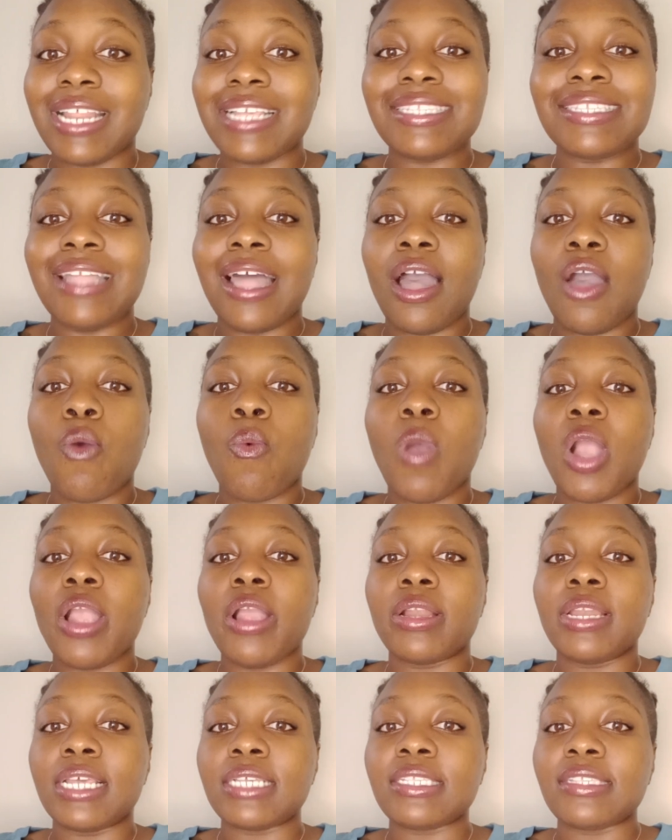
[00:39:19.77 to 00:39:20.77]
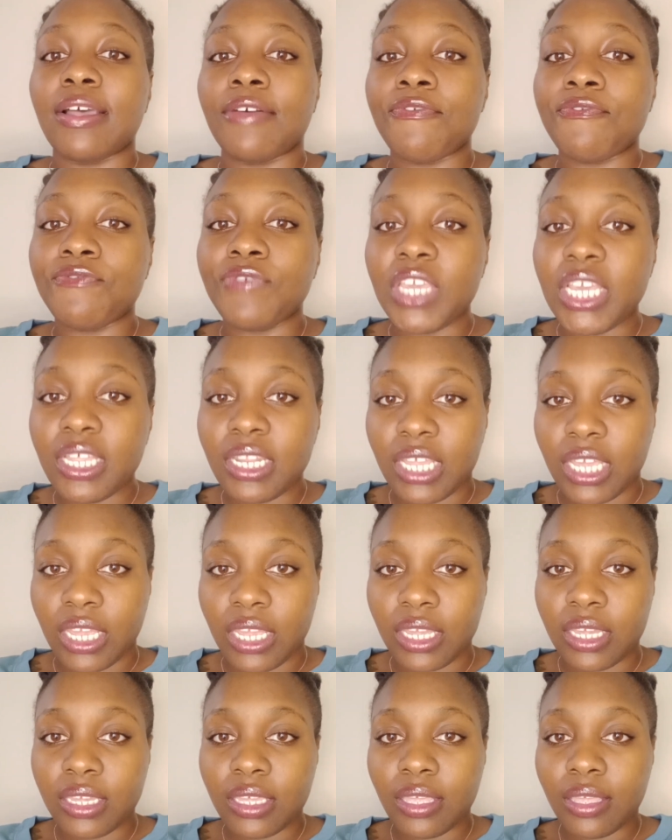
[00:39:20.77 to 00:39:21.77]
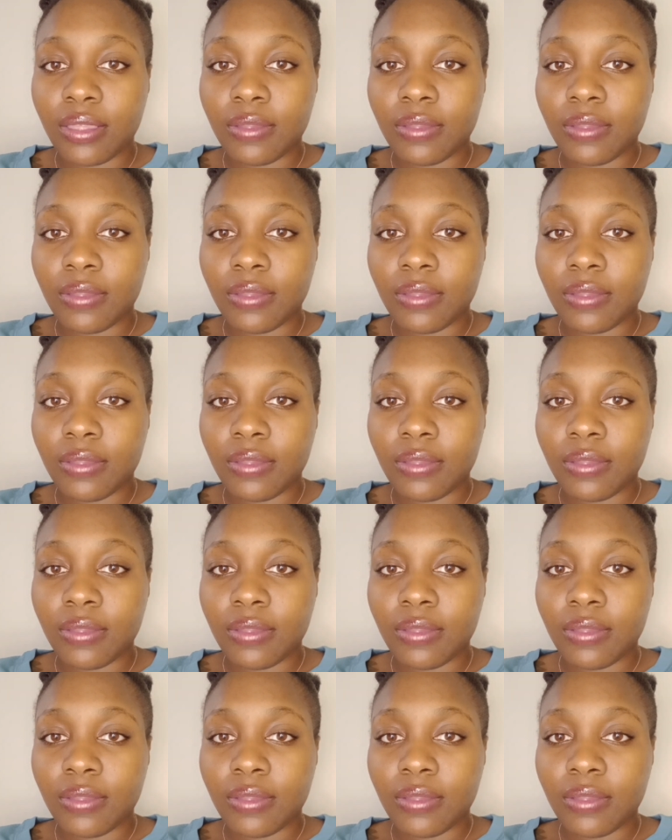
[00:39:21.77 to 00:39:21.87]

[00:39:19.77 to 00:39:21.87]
That's not a word. That's a feeling.